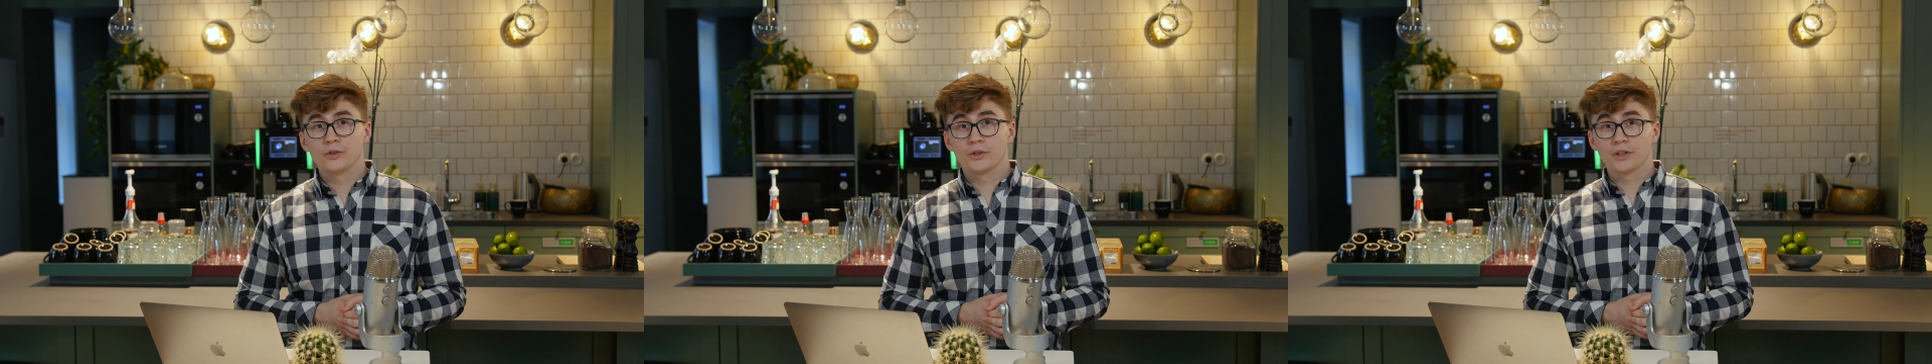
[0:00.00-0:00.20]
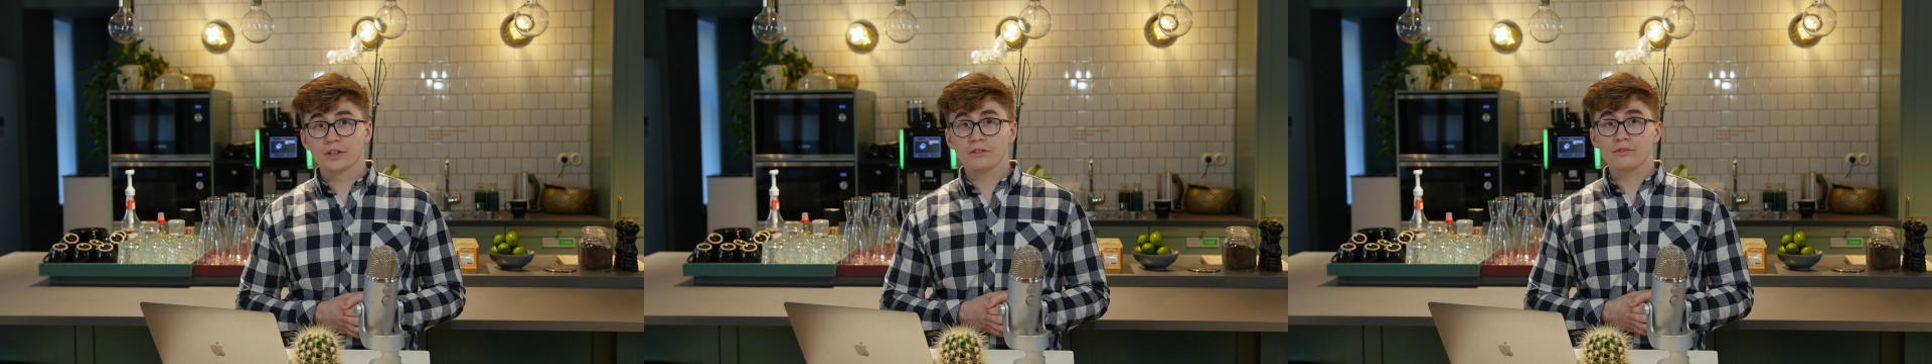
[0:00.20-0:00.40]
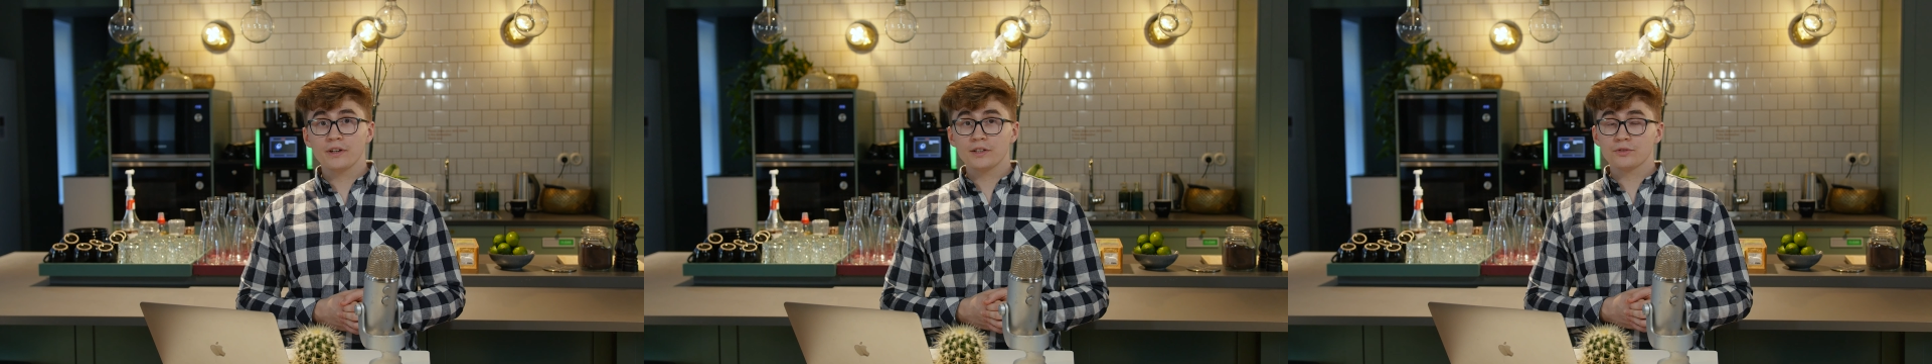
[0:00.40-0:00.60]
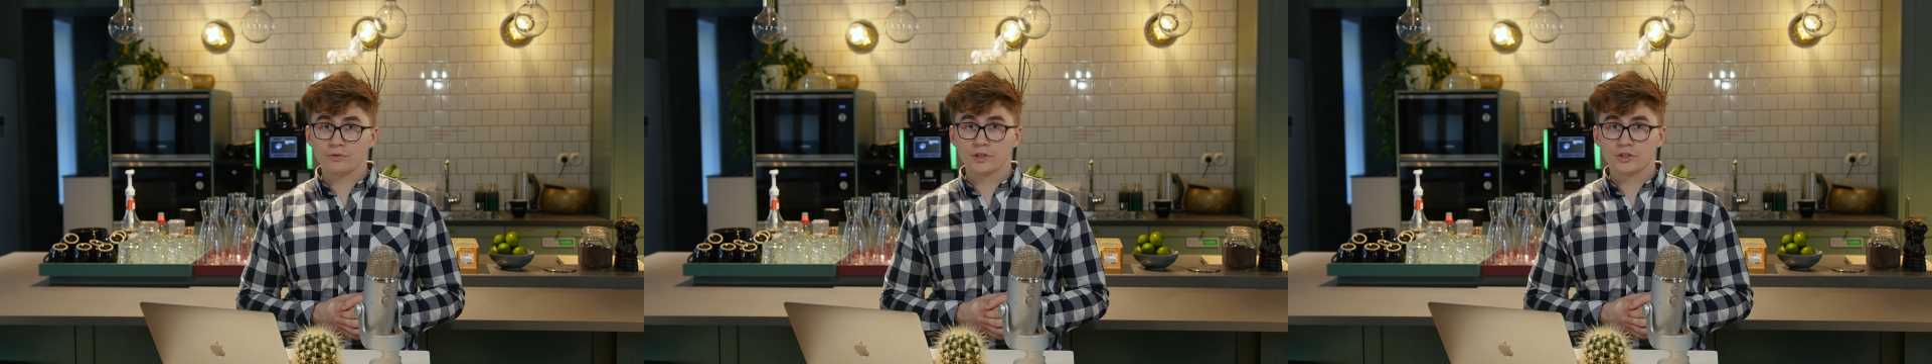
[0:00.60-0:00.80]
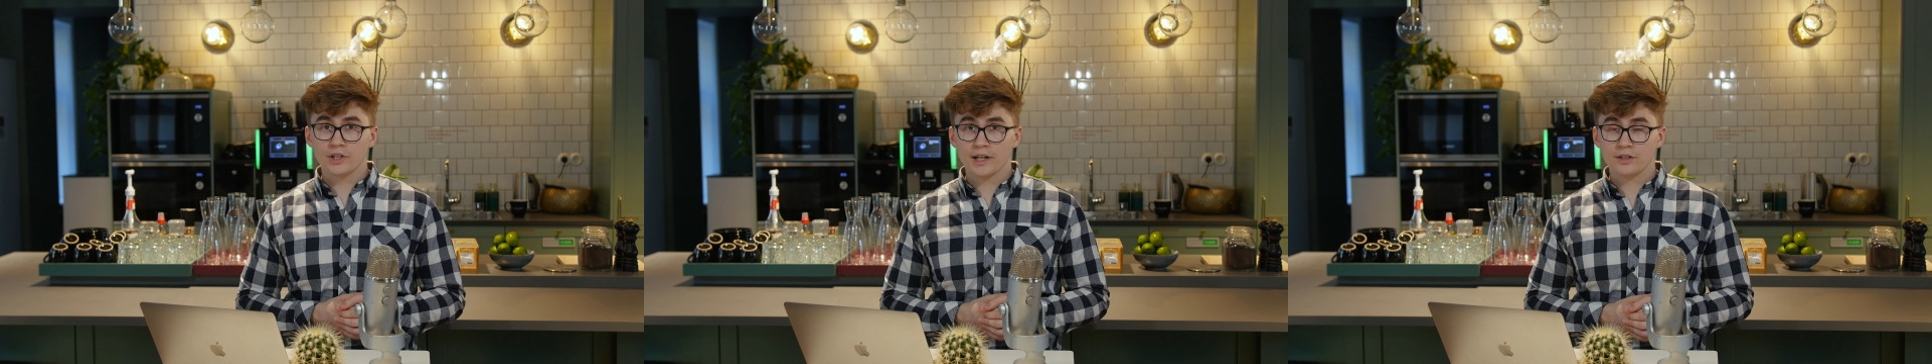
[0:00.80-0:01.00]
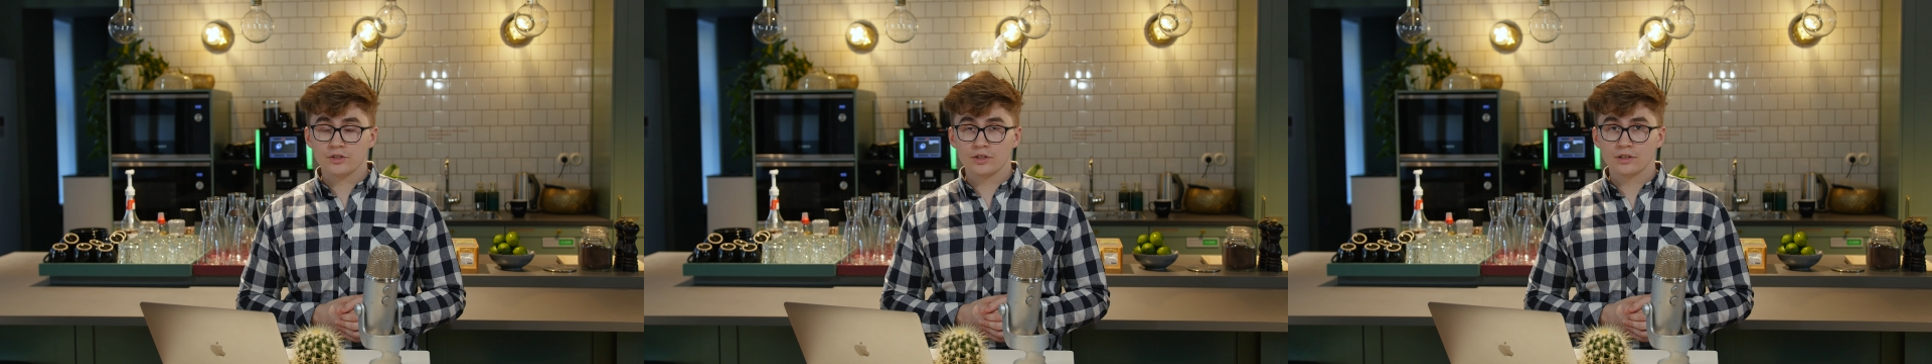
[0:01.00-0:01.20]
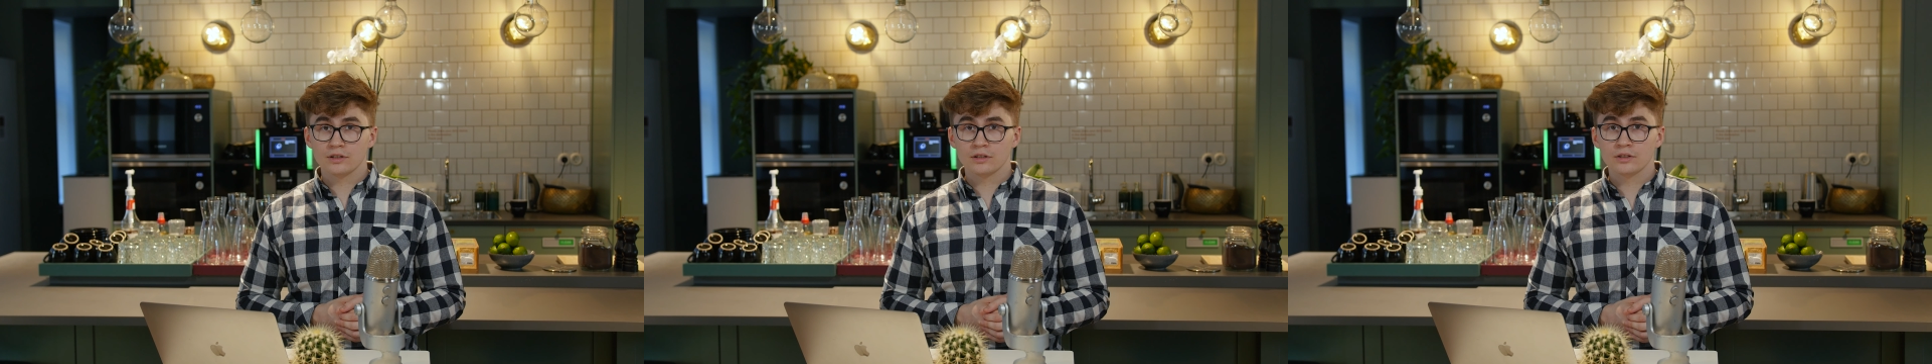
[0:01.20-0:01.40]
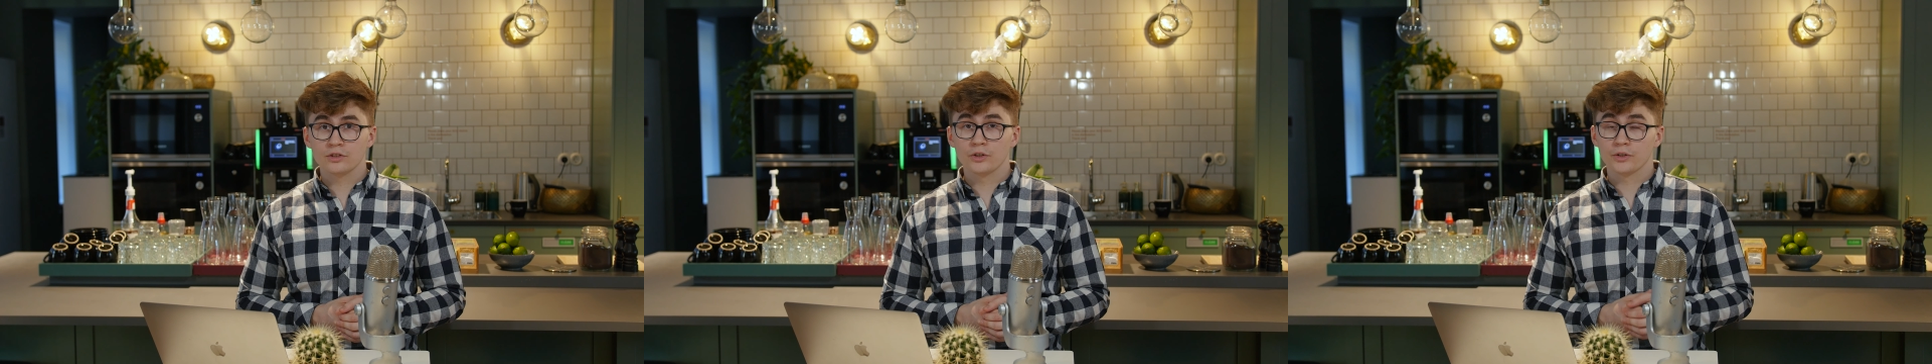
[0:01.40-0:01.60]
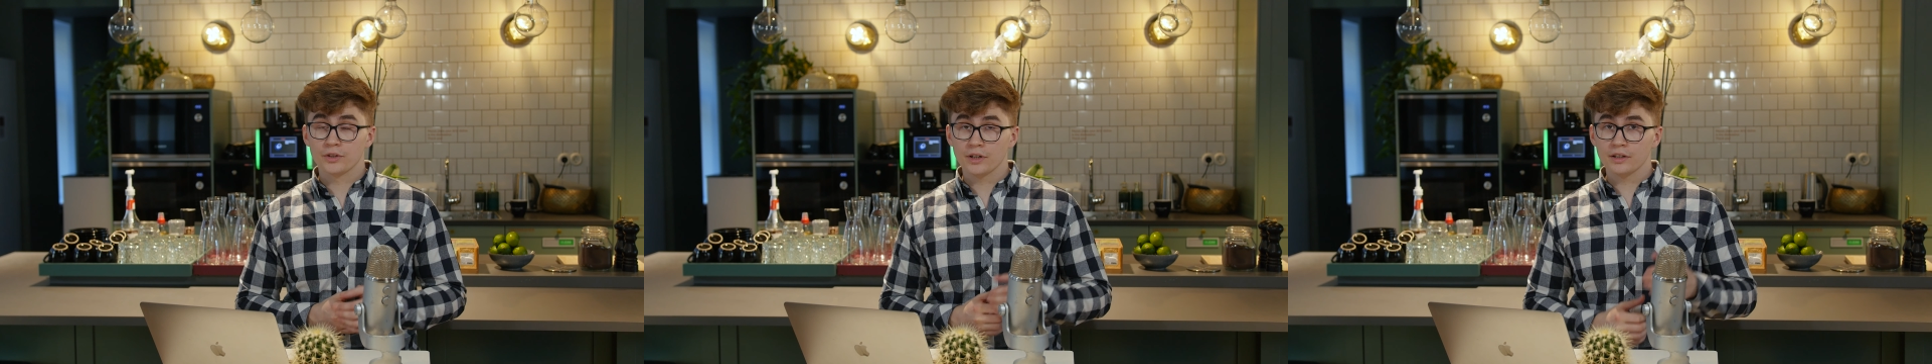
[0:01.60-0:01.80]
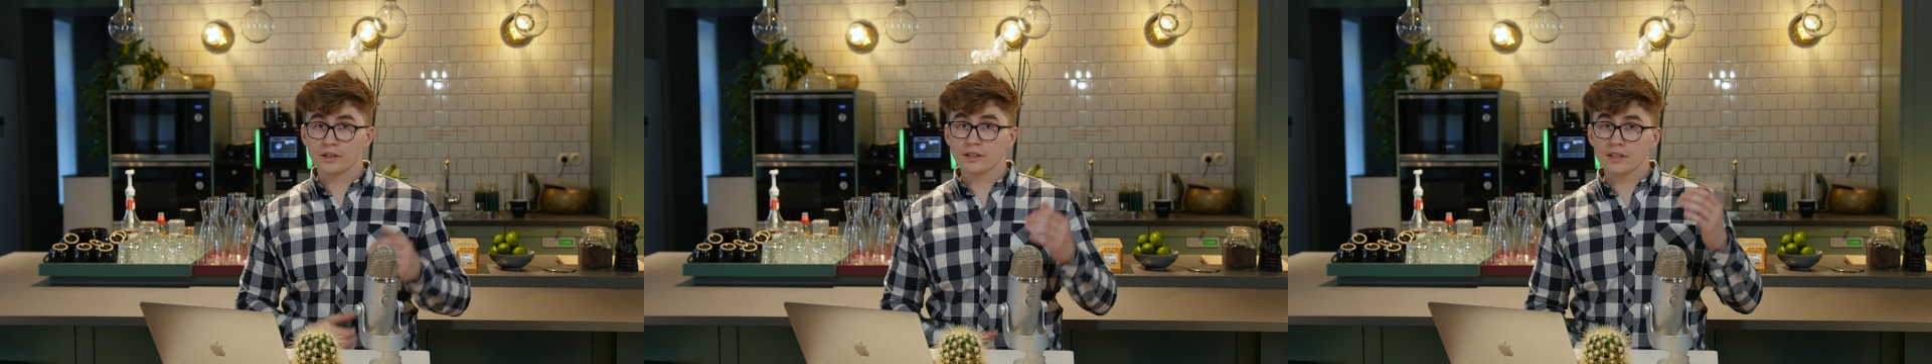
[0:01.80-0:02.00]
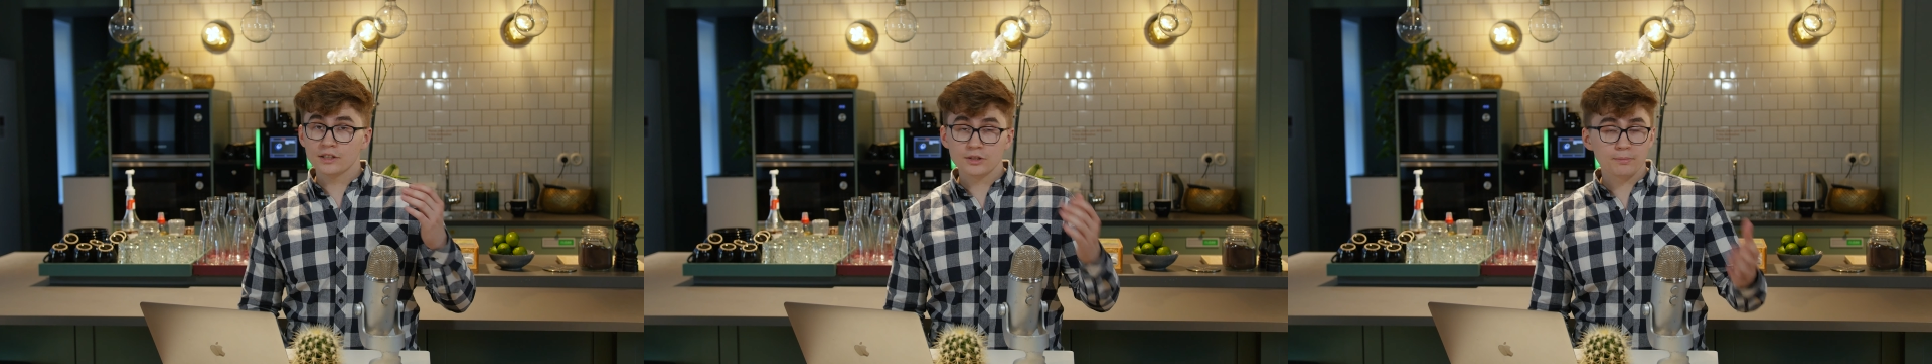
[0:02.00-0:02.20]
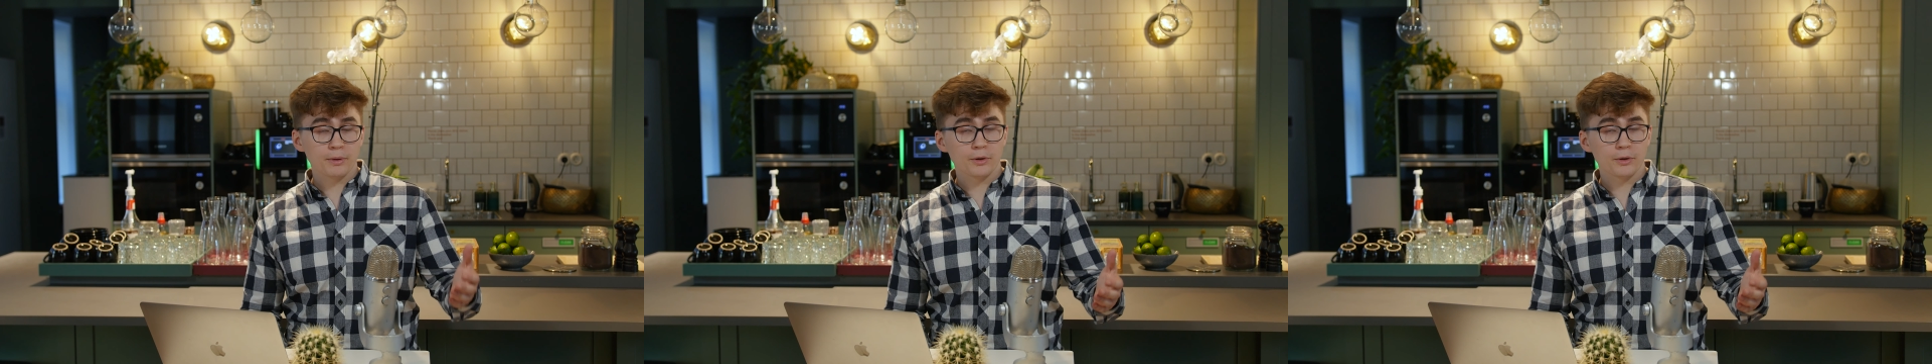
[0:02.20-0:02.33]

You're gonna face rejection, you're gonna need to